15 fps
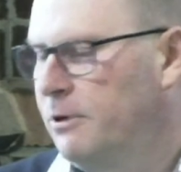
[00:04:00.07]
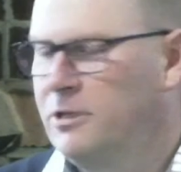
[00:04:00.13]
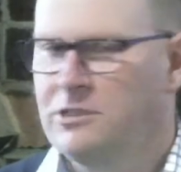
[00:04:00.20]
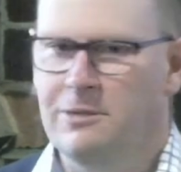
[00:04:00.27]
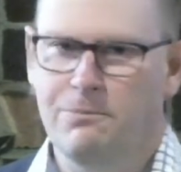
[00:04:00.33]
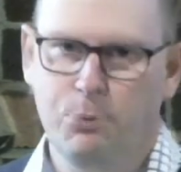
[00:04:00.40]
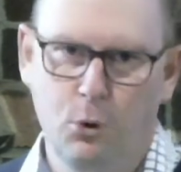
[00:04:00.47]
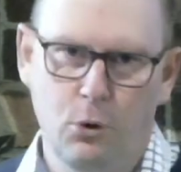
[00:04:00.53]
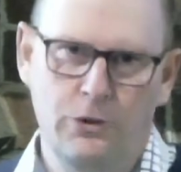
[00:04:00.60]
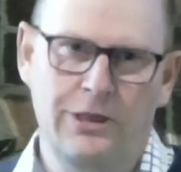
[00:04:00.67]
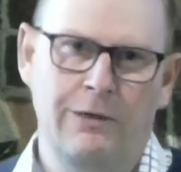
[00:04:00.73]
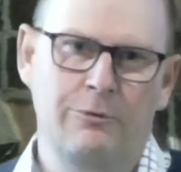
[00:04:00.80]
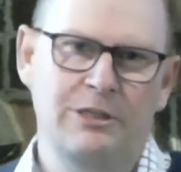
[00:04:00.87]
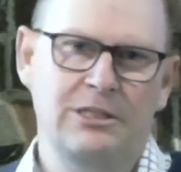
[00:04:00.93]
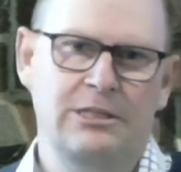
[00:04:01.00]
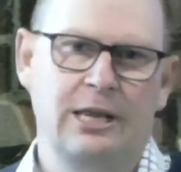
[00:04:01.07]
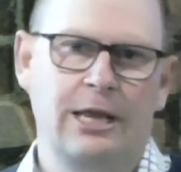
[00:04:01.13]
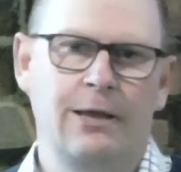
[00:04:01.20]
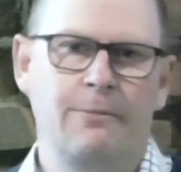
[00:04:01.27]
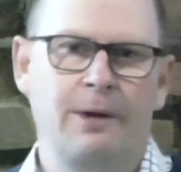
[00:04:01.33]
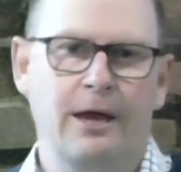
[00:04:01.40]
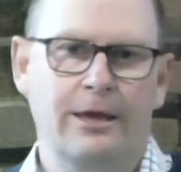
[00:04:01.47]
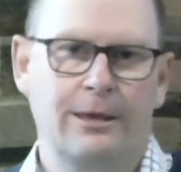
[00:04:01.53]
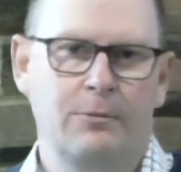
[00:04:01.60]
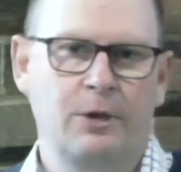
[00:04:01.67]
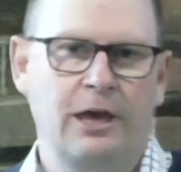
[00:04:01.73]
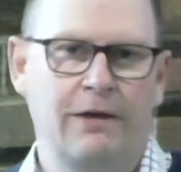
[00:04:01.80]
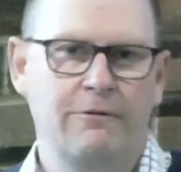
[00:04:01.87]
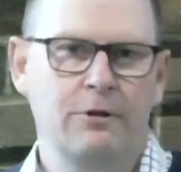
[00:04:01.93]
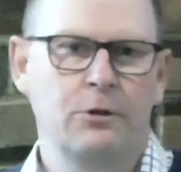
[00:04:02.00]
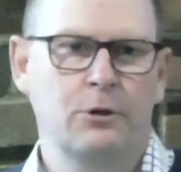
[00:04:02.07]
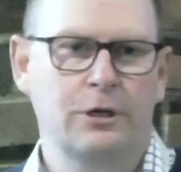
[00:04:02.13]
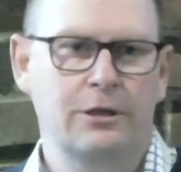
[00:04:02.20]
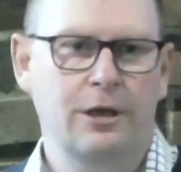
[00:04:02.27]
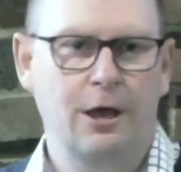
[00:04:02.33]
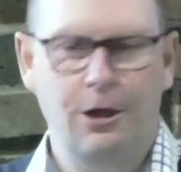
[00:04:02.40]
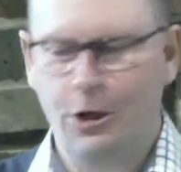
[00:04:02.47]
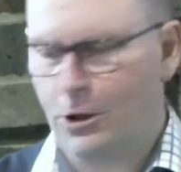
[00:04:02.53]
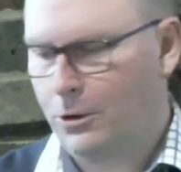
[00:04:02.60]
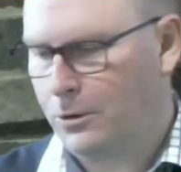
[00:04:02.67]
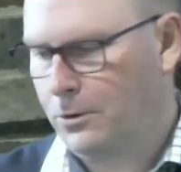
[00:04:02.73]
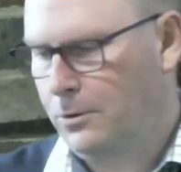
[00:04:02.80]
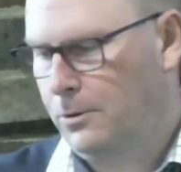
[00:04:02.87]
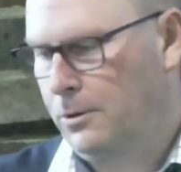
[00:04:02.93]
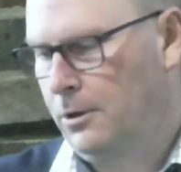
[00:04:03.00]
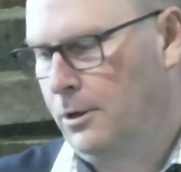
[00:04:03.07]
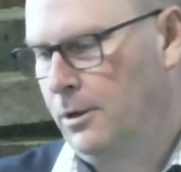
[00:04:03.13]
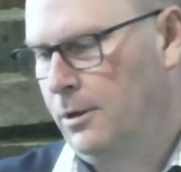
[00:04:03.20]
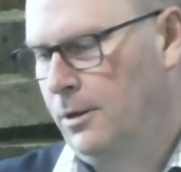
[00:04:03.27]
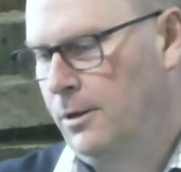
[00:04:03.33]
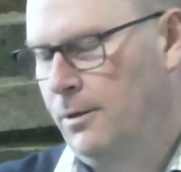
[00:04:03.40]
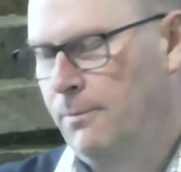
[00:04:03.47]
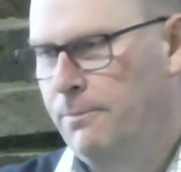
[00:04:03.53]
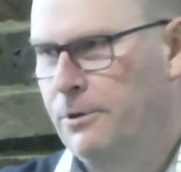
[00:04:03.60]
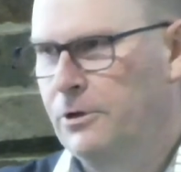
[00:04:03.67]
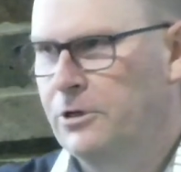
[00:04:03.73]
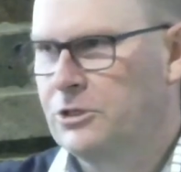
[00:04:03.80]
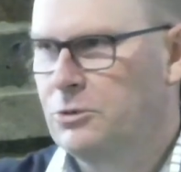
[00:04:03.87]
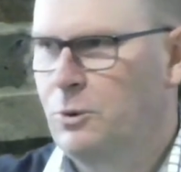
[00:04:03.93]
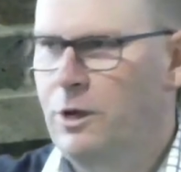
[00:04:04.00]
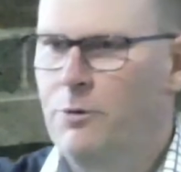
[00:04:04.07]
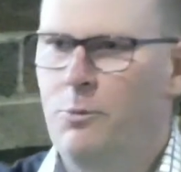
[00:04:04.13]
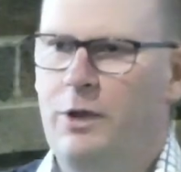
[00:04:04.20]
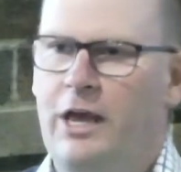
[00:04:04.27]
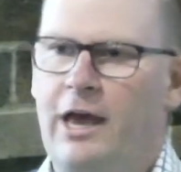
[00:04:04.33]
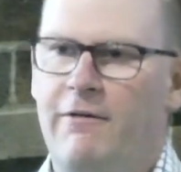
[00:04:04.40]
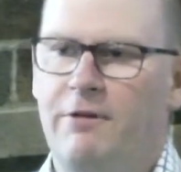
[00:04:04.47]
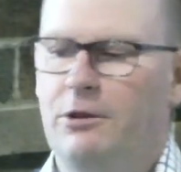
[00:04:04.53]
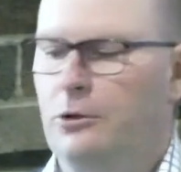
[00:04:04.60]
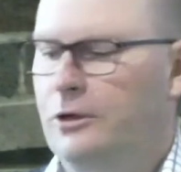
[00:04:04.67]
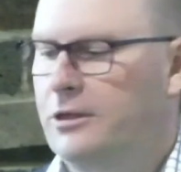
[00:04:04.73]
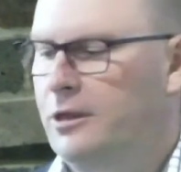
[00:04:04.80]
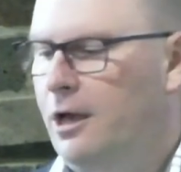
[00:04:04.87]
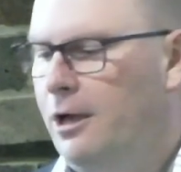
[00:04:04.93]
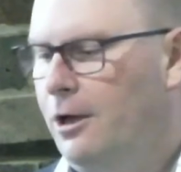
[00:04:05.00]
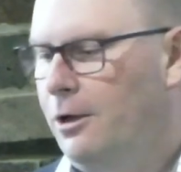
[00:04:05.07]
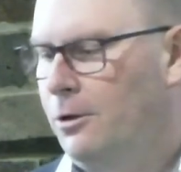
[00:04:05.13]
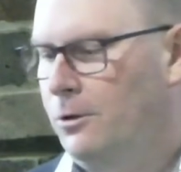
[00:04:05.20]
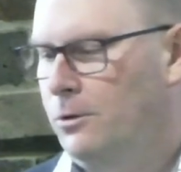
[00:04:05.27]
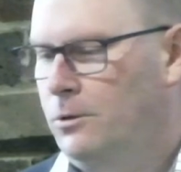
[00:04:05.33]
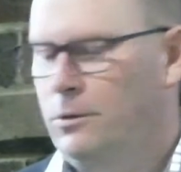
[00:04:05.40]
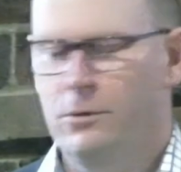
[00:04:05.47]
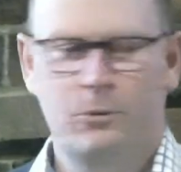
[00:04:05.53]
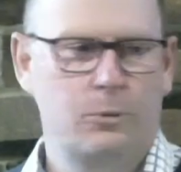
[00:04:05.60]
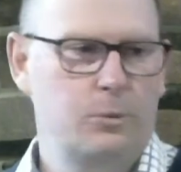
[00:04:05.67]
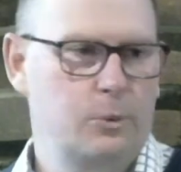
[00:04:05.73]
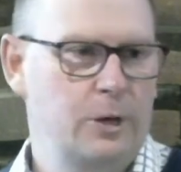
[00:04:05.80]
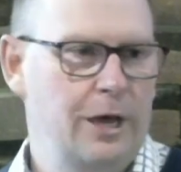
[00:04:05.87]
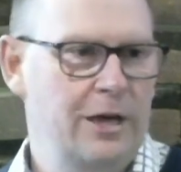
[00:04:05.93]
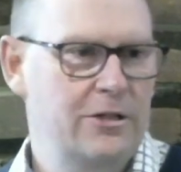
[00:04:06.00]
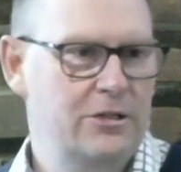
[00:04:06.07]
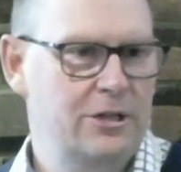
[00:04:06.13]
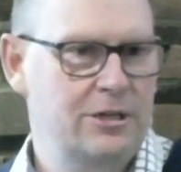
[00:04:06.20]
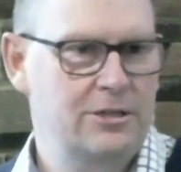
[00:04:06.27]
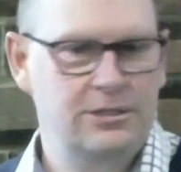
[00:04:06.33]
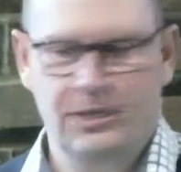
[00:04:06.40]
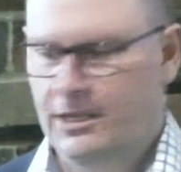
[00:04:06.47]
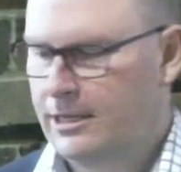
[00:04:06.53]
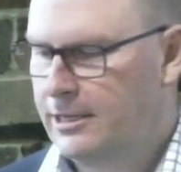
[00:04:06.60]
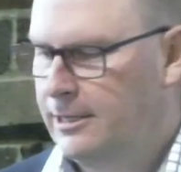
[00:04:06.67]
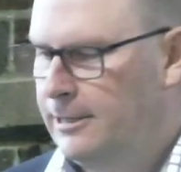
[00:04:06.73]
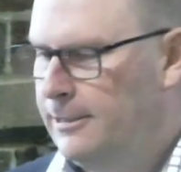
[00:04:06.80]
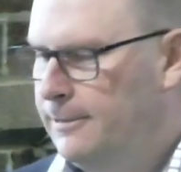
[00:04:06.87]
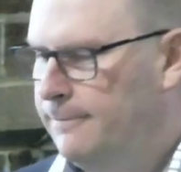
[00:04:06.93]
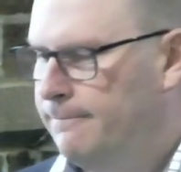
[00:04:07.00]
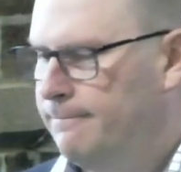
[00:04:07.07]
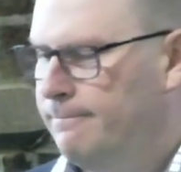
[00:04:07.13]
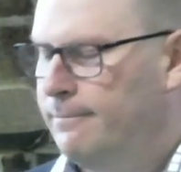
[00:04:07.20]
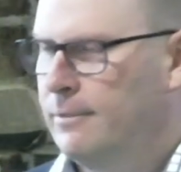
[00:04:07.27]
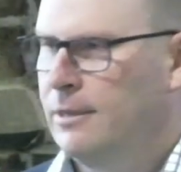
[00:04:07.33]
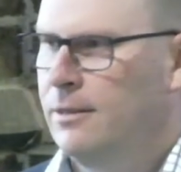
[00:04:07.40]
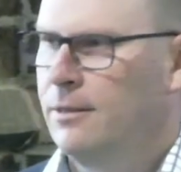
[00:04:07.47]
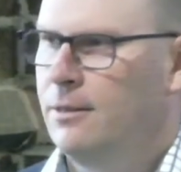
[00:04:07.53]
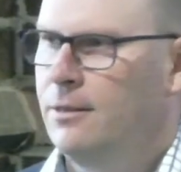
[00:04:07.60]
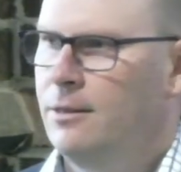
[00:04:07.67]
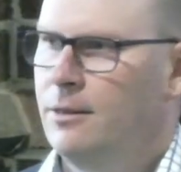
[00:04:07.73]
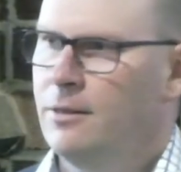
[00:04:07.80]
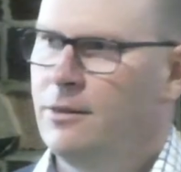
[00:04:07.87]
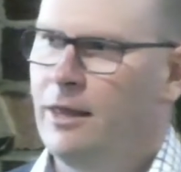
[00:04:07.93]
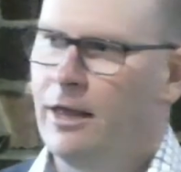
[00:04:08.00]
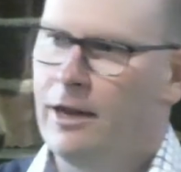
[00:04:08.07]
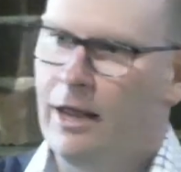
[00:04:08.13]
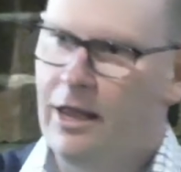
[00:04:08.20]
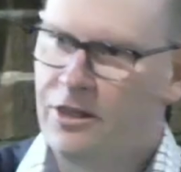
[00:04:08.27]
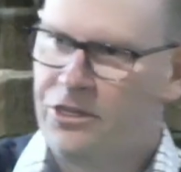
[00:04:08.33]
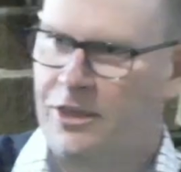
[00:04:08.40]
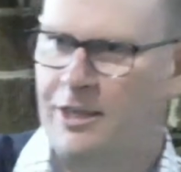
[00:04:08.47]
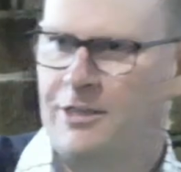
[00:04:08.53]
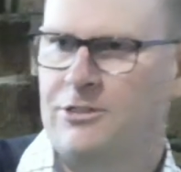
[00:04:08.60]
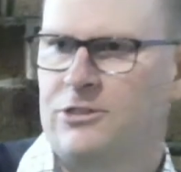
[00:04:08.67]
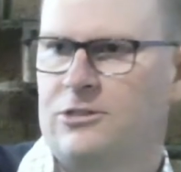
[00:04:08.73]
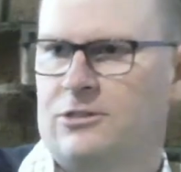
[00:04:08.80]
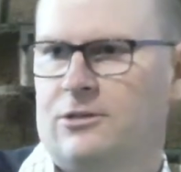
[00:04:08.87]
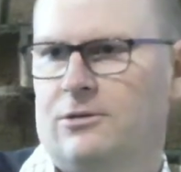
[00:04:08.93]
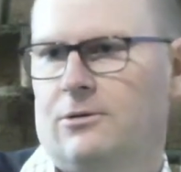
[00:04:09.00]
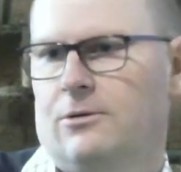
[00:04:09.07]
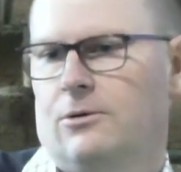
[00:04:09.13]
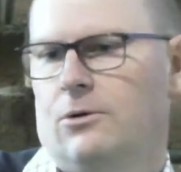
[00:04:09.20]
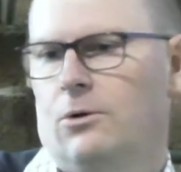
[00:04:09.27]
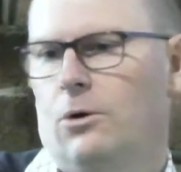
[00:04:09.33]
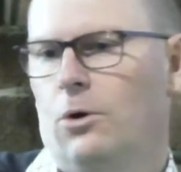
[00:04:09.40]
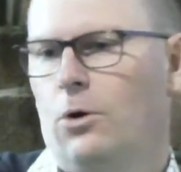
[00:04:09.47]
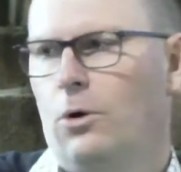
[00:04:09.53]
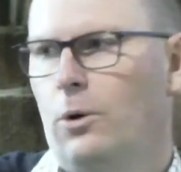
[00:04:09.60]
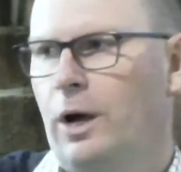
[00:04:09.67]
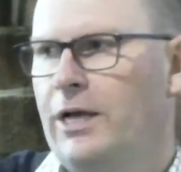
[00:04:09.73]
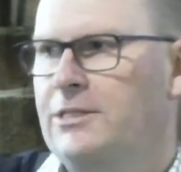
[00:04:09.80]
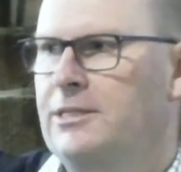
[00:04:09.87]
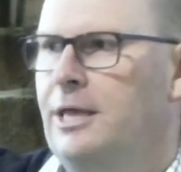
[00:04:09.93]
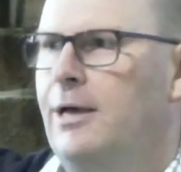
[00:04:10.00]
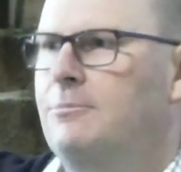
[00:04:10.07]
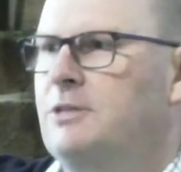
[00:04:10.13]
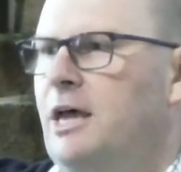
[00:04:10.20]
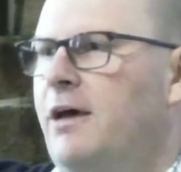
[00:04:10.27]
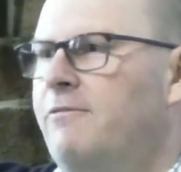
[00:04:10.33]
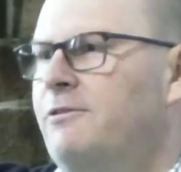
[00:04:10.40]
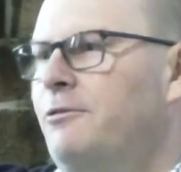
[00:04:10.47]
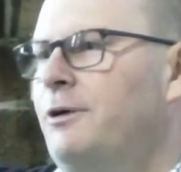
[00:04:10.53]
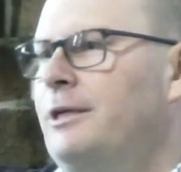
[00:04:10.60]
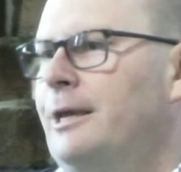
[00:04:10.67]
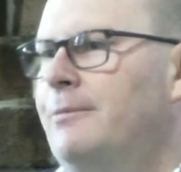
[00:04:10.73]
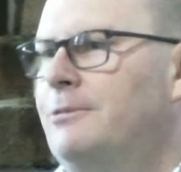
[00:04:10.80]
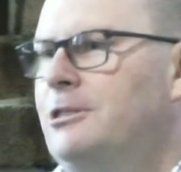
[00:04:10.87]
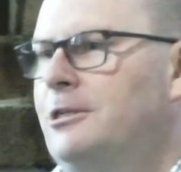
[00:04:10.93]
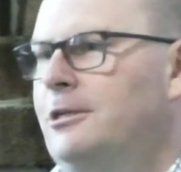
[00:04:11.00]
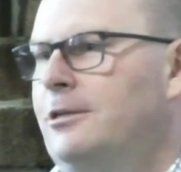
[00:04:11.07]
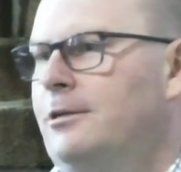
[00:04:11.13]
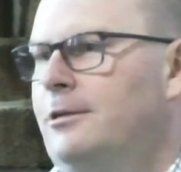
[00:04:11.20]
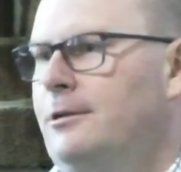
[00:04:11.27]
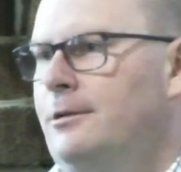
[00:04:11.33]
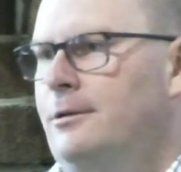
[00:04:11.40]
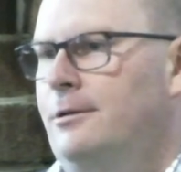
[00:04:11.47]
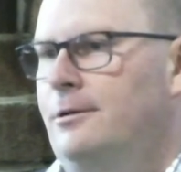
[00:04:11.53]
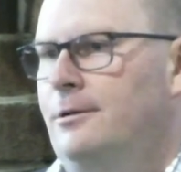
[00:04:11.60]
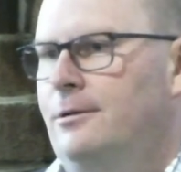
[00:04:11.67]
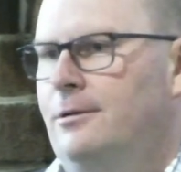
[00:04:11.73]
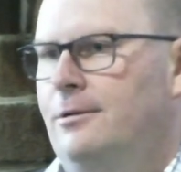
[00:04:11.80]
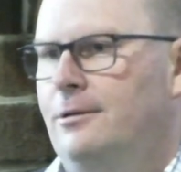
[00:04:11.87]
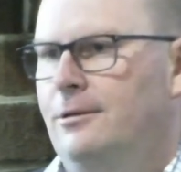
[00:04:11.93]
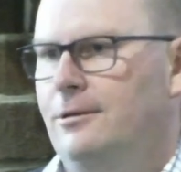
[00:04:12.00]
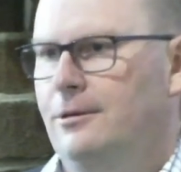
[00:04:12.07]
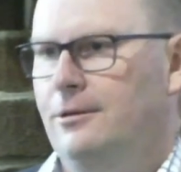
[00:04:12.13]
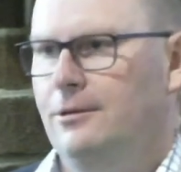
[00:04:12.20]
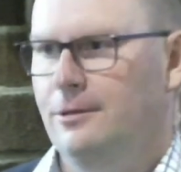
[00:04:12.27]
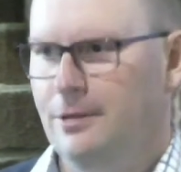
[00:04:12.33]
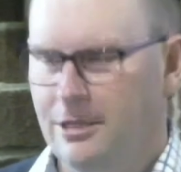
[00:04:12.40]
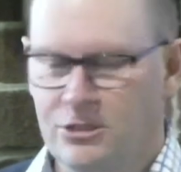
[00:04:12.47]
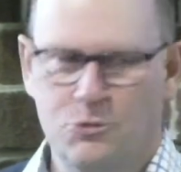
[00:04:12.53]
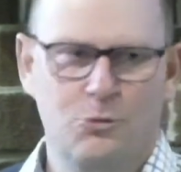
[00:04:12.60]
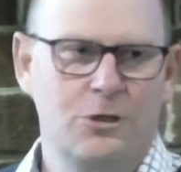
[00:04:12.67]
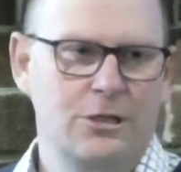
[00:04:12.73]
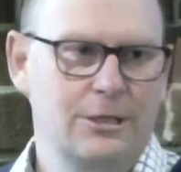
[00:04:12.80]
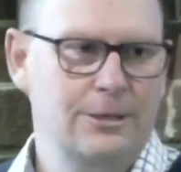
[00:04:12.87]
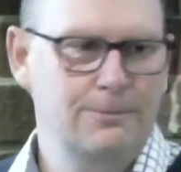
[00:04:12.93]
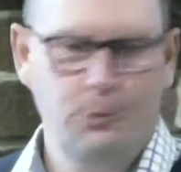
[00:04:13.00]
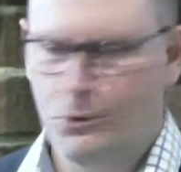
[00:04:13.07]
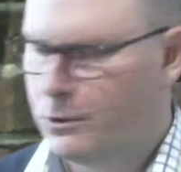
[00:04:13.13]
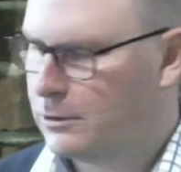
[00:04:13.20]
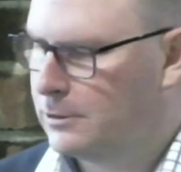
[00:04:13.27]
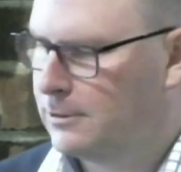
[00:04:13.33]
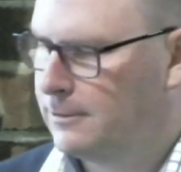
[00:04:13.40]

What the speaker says: important that we stand back and we have a look at the whole. Because when we have a look at the whole, we actually see that ethics always comes after redemption. That's really important.